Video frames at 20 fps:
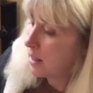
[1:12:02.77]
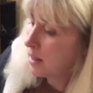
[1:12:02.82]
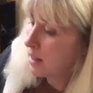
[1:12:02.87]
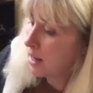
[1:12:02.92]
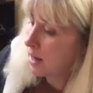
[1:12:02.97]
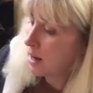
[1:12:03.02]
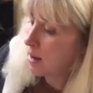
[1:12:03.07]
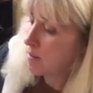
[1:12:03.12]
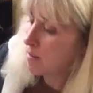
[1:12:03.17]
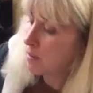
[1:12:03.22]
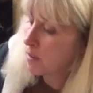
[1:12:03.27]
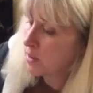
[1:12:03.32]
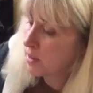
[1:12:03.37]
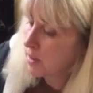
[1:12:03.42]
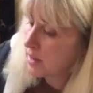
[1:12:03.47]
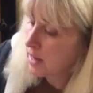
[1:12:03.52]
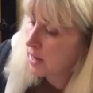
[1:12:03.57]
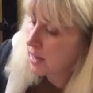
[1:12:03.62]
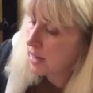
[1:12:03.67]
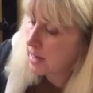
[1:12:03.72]
then I'm
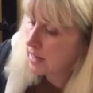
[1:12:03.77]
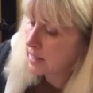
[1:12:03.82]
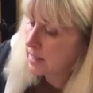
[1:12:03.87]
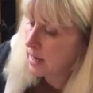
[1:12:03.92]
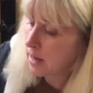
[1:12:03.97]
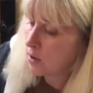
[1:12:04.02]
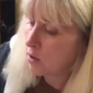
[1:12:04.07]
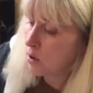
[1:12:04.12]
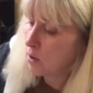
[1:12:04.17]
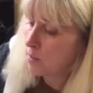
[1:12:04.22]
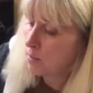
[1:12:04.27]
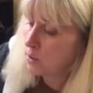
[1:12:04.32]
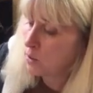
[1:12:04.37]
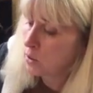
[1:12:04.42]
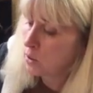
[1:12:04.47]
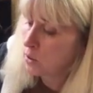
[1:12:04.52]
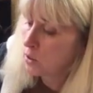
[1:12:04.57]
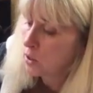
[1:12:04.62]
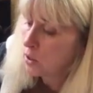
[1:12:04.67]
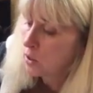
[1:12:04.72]
thinning it down
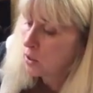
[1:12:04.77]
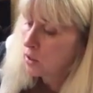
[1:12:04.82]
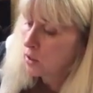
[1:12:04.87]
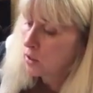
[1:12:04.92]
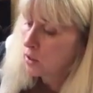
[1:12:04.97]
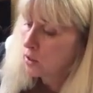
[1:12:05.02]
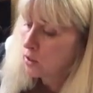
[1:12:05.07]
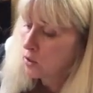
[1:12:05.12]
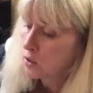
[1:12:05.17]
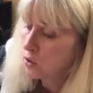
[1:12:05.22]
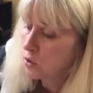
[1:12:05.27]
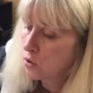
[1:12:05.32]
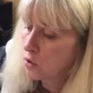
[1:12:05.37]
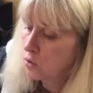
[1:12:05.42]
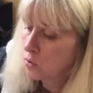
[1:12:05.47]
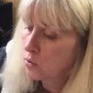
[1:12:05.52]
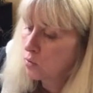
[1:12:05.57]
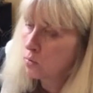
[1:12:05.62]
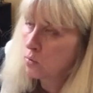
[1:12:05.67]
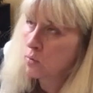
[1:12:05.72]
almost
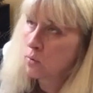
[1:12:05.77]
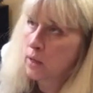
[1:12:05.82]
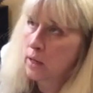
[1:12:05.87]
to